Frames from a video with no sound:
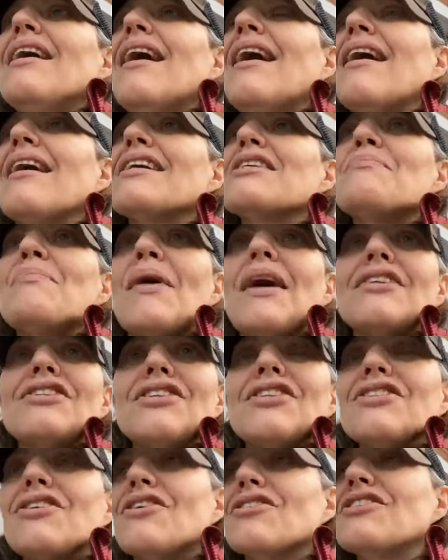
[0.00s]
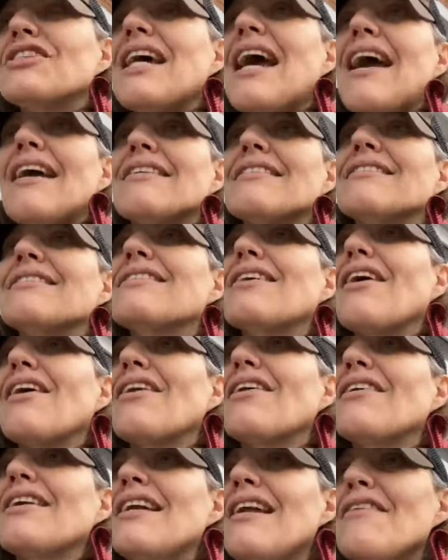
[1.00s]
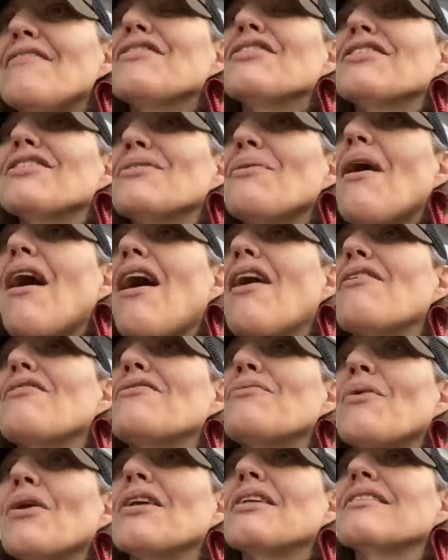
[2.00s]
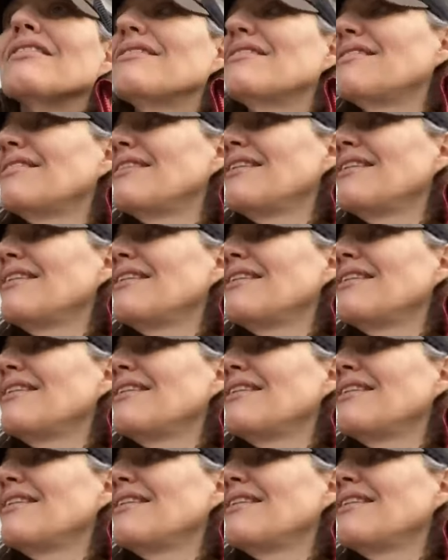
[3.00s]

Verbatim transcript: it's about just gone 10, so 11, 12, 1.